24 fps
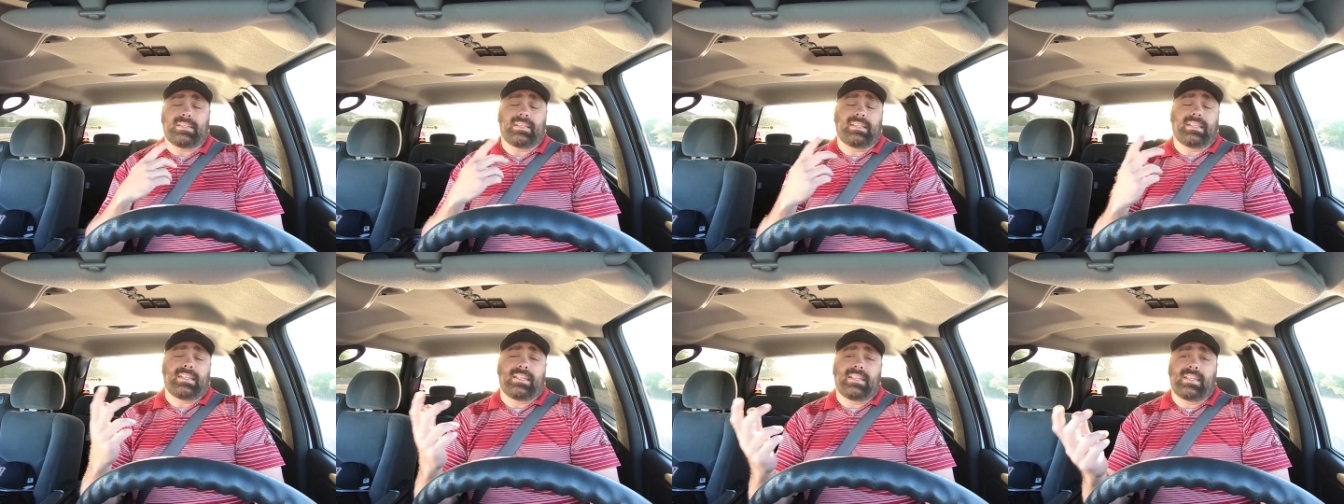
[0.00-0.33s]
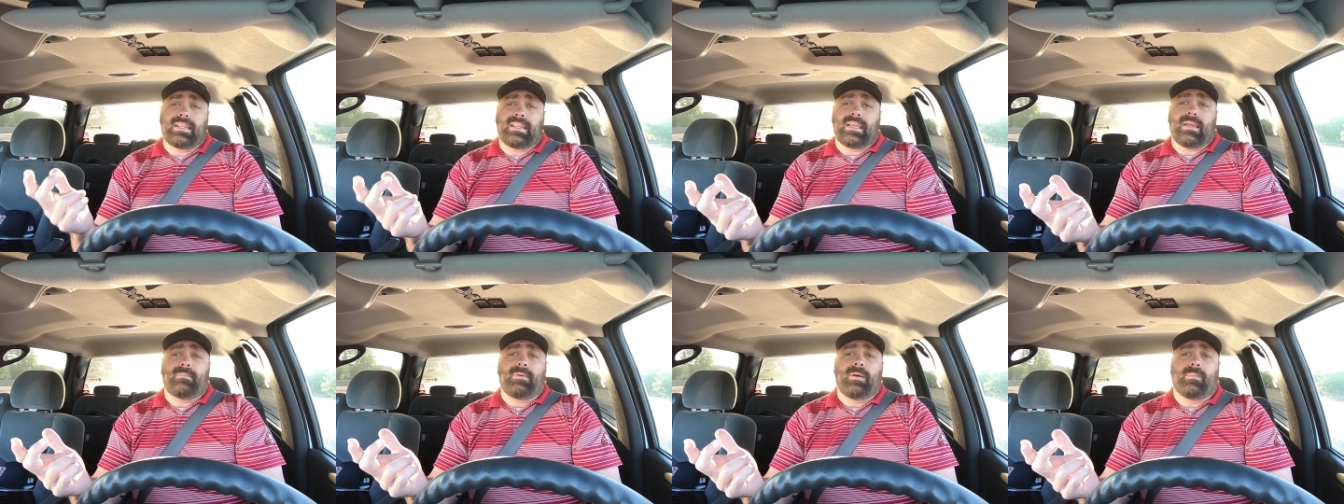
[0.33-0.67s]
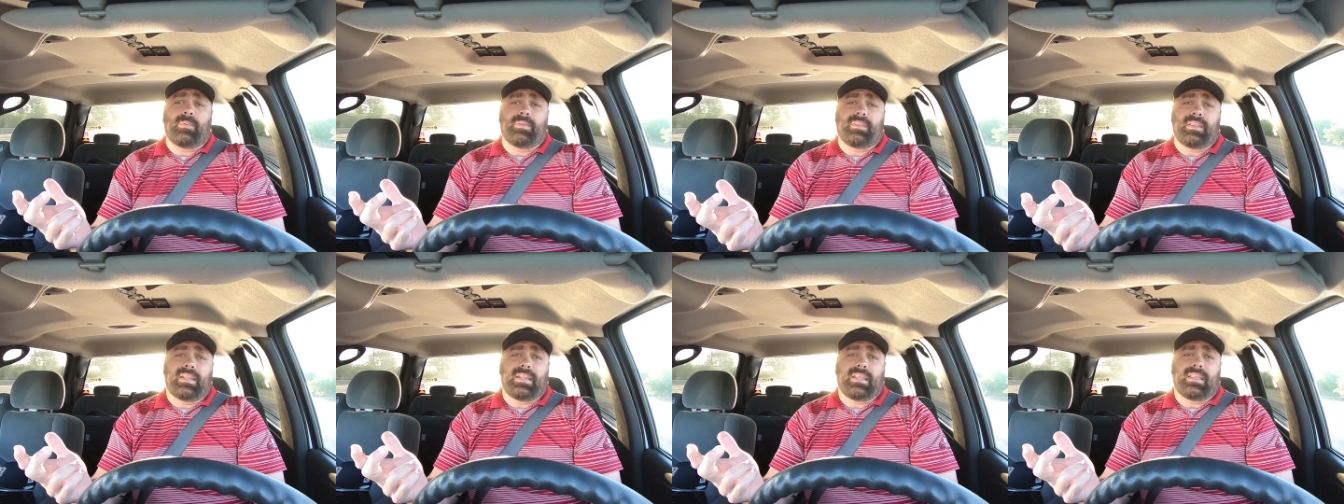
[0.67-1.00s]
said they didn't come up
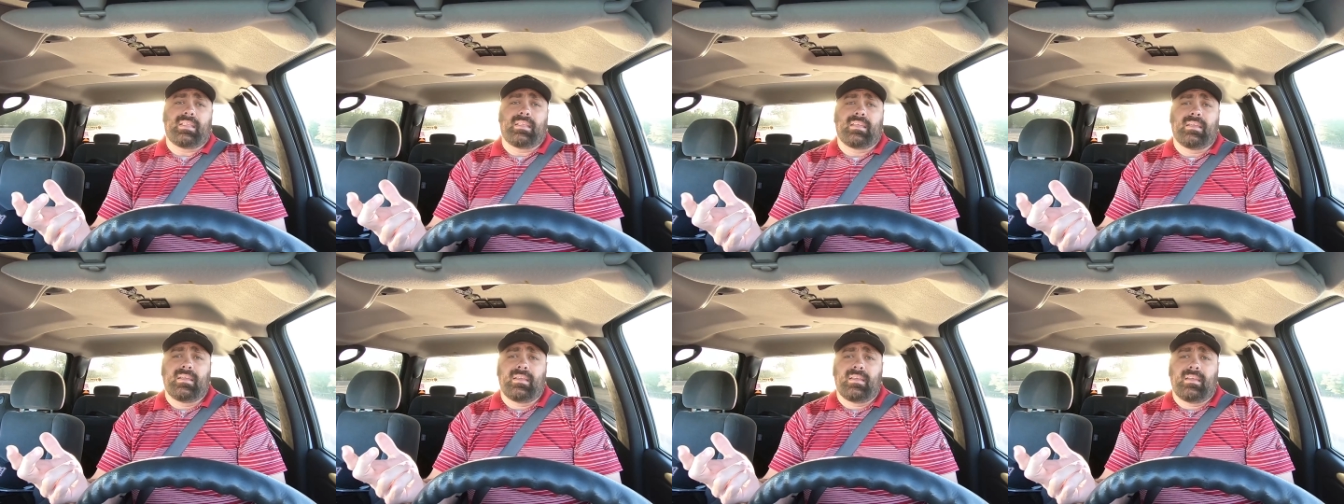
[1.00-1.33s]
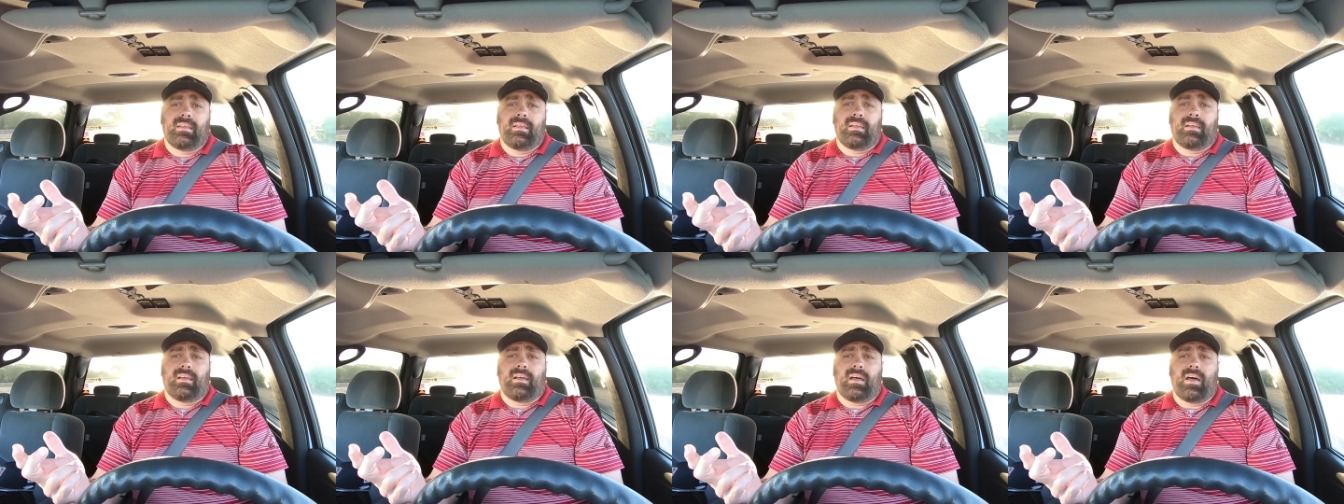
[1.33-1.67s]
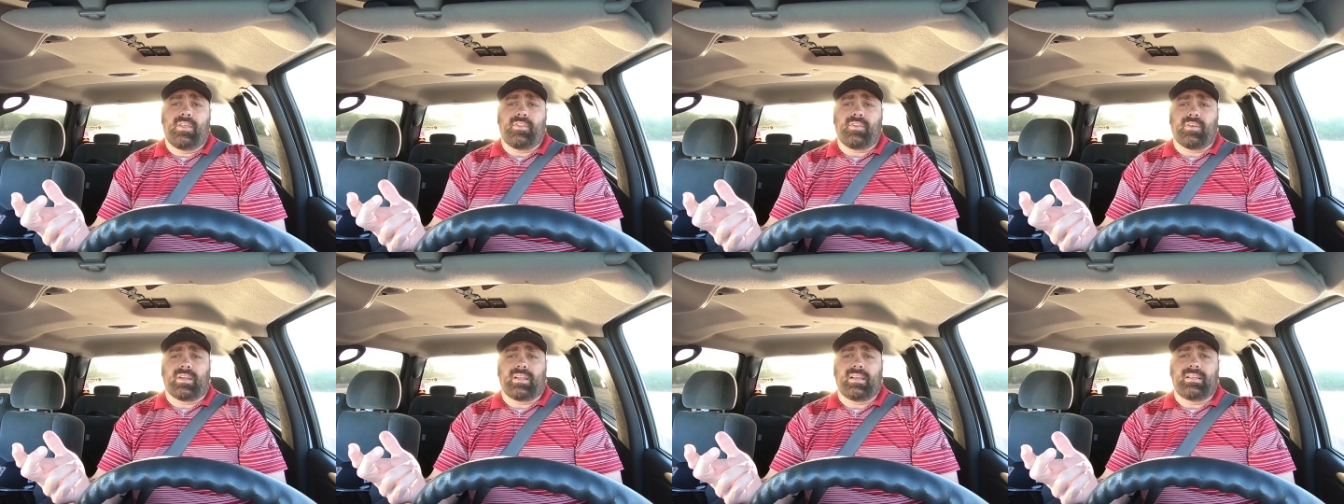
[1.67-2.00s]
with any
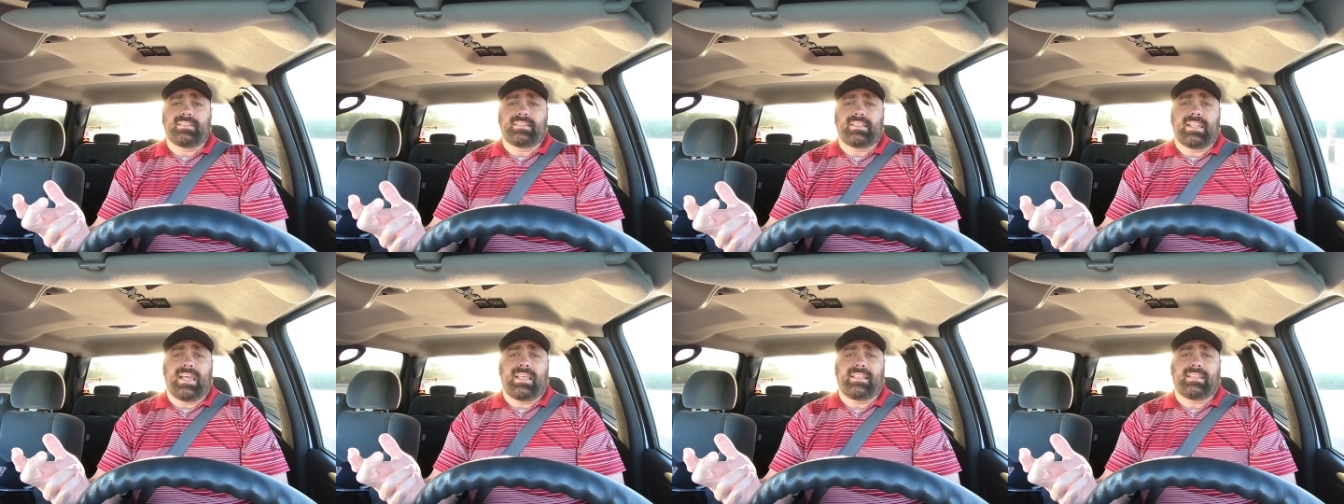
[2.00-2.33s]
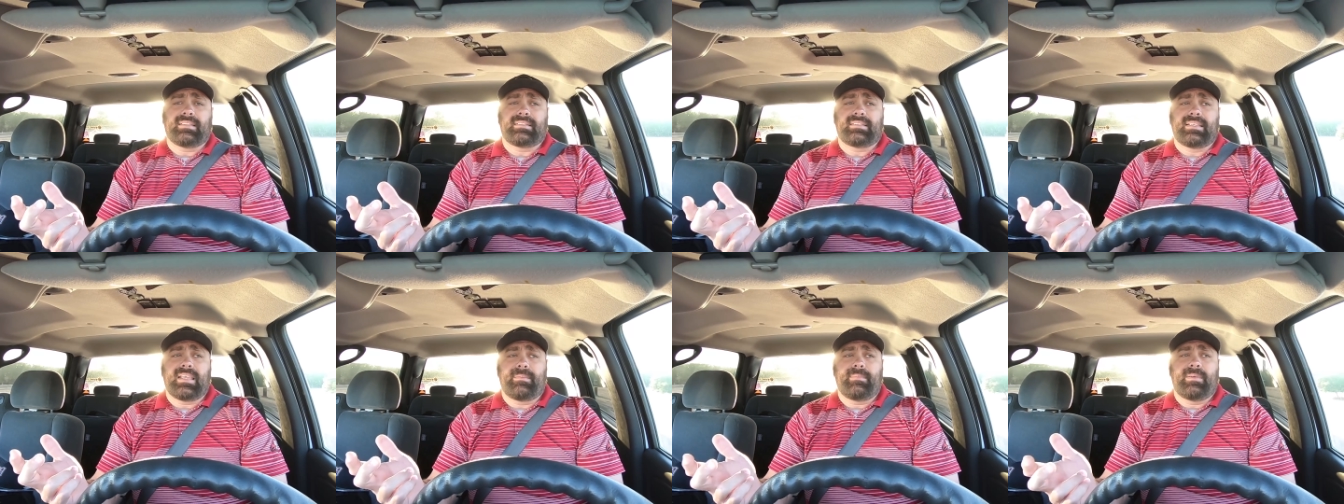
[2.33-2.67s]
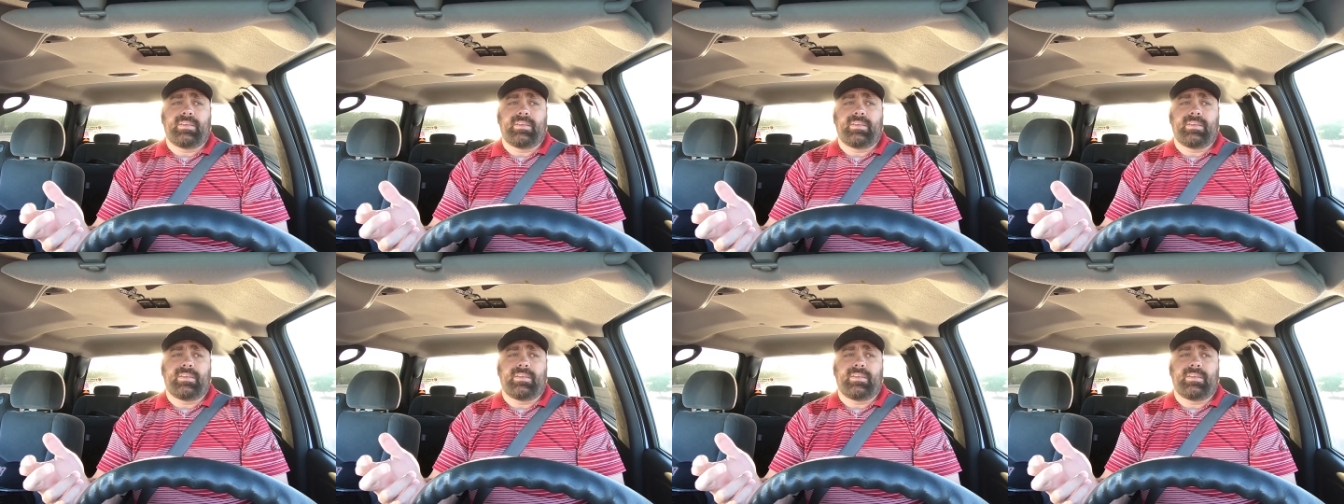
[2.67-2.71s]
other guns that had the same